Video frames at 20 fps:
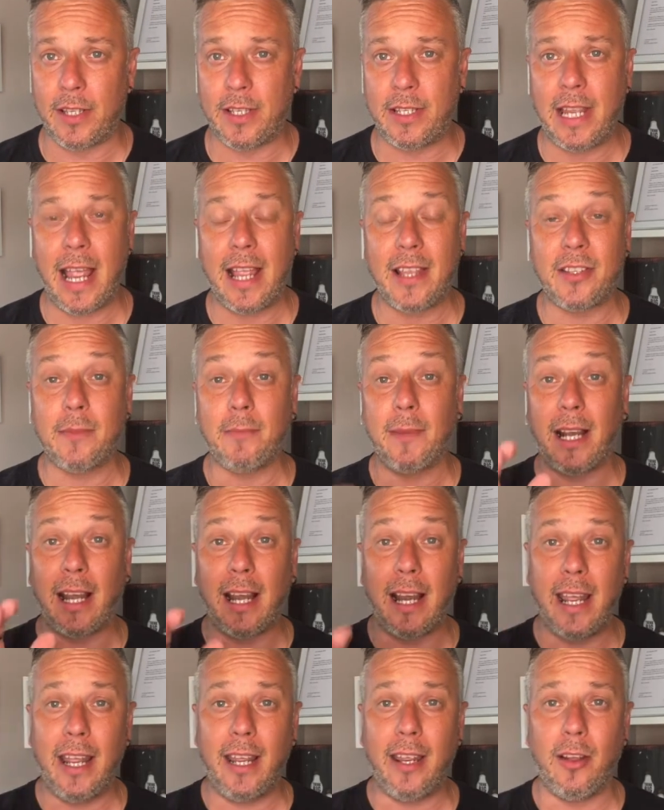Set some
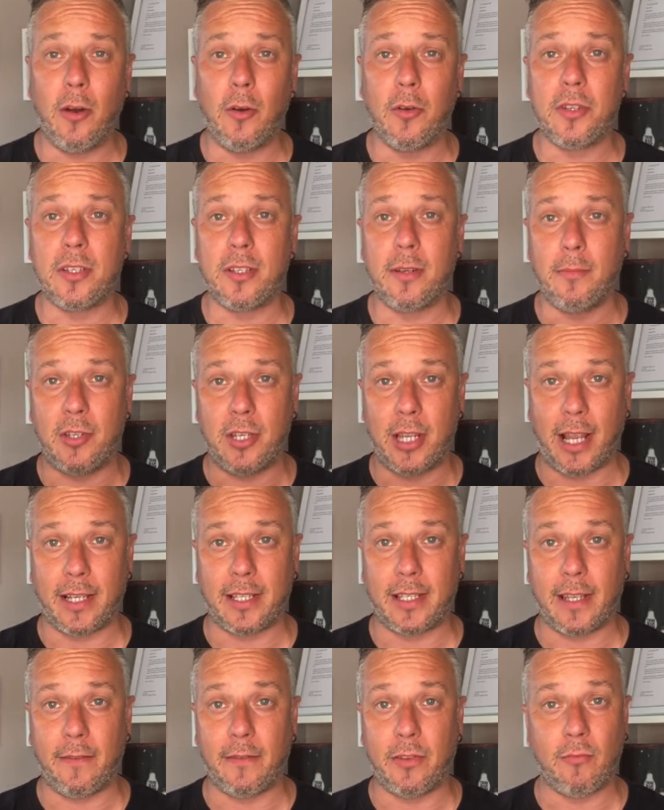clear goals and
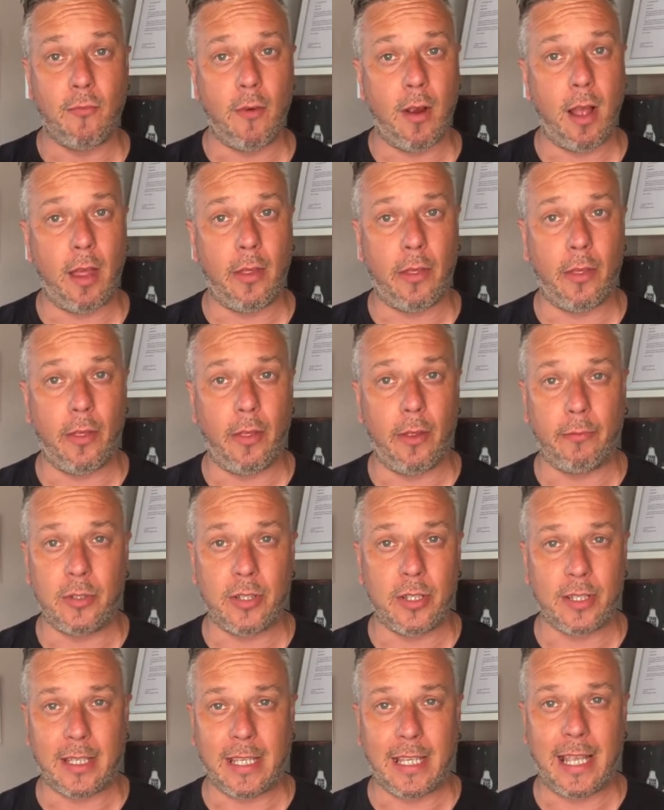objectives rather than
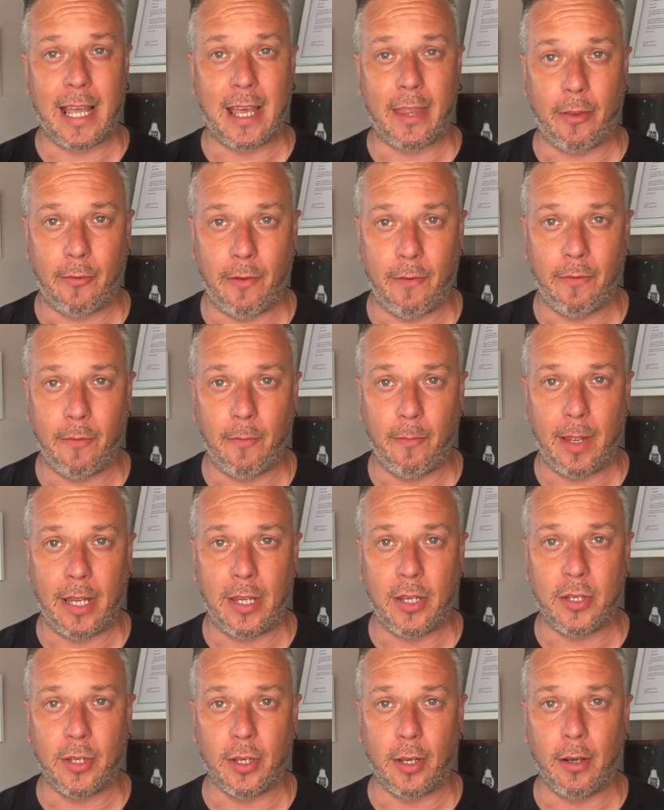just gather
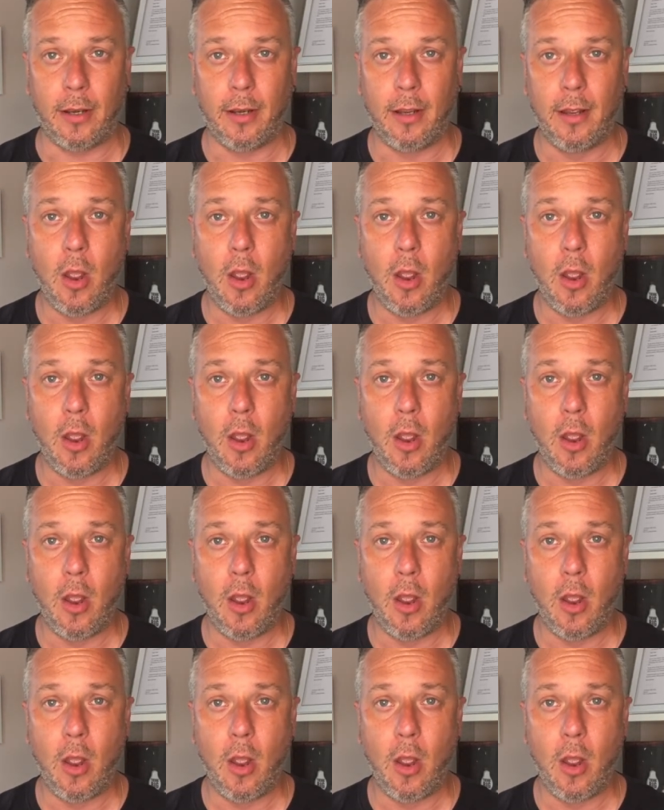information.